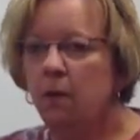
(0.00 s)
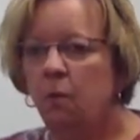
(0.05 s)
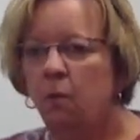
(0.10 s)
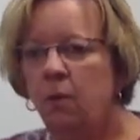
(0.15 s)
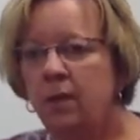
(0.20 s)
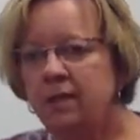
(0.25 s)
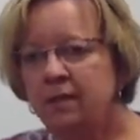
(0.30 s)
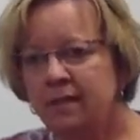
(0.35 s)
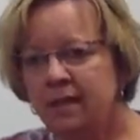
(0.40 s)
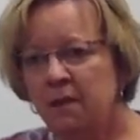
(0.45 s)

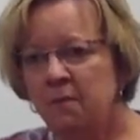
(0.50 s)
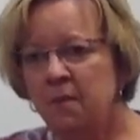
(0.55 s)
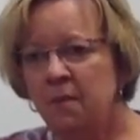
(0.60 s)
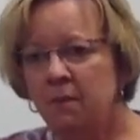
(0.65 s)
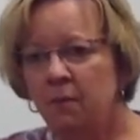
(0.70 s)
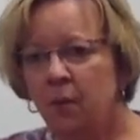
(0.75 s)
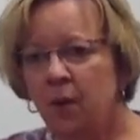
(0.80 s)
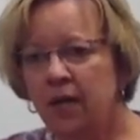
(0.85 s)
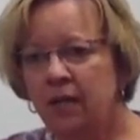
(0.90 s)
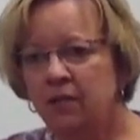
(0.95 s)
When
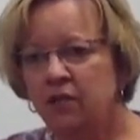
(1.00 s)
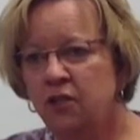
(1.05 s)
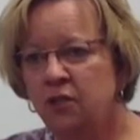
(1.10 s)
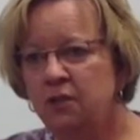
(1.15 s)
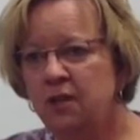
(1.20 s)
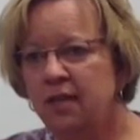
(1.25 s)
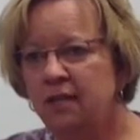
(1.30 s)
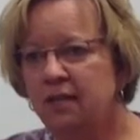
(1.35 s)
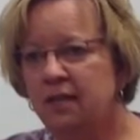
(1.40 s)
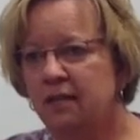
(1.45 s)
a
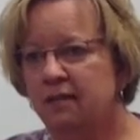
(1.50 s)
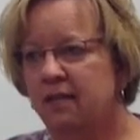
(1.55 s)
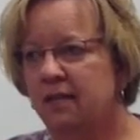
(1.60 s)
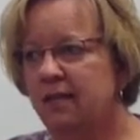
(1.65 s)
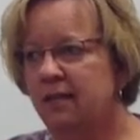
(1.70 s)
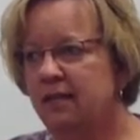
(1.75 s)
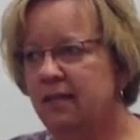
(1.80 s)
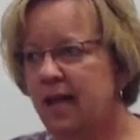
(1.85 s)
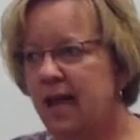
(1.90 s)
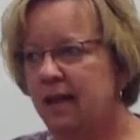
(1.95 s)
student doesn't
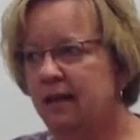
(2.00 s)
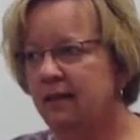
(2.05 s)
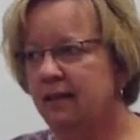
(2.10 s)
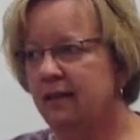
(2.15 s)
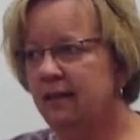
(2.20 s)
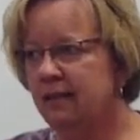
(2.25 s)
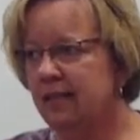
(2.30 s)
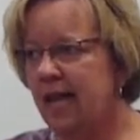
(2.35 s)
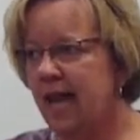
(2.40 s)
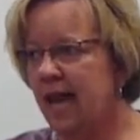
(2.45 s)

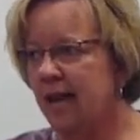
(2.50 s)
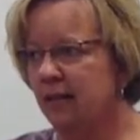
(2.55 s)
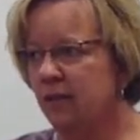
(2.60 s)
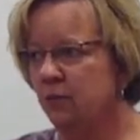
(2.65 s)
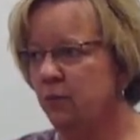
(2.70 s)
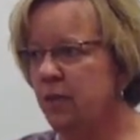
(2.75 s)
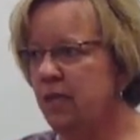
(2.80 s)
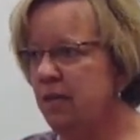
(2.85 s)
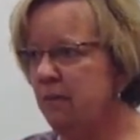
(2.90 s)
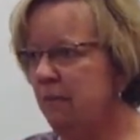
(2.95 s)
attend class,
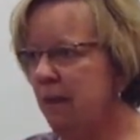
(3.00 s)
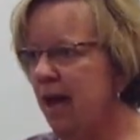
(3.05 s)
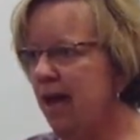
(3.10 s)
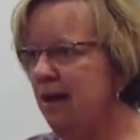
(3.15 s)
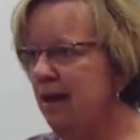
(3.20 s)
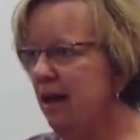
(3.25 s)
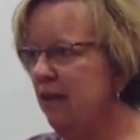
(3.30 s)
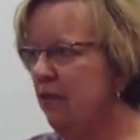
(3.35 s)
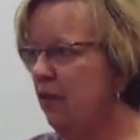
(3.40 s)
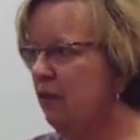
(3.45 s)
we
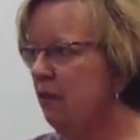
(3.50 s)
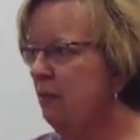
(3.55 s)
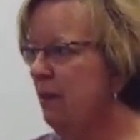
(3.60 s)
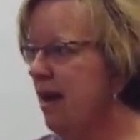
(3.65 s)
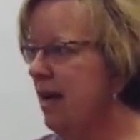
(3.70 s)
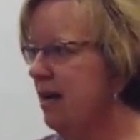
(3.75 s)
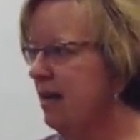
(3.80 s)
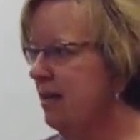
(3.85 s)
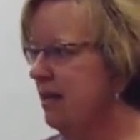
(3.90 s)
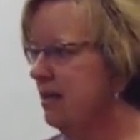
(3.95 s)
depend on the
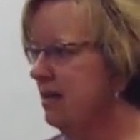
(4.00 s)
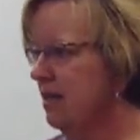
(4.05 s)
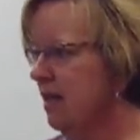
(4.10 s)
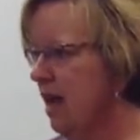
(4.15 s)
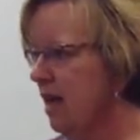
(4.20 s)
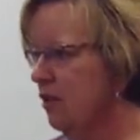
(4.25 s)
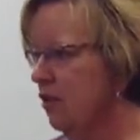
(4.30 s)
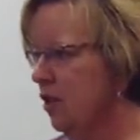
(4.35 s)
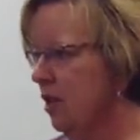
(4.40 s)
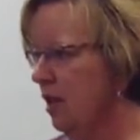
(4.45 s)
threaded
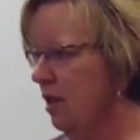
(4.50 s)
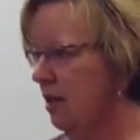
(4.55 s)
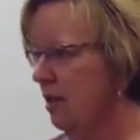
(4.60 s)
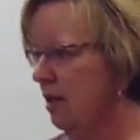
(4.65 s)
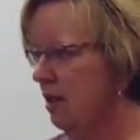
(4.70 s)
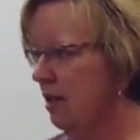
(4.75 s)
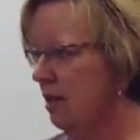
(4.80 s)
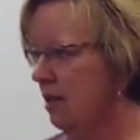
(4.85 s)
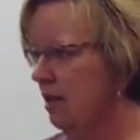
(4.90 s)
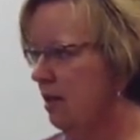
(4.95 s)
discussion
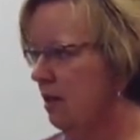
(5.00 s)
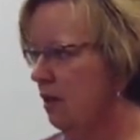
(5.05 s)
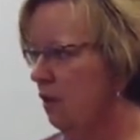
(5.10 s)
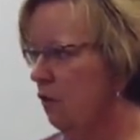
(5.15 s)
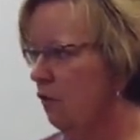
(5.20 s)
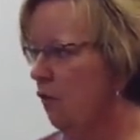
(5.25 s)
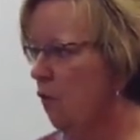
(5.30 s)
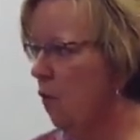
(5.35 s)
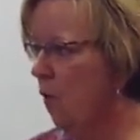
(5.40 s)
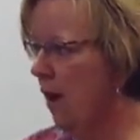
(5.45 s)

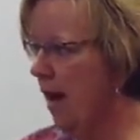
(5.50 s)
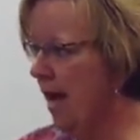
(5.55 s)
for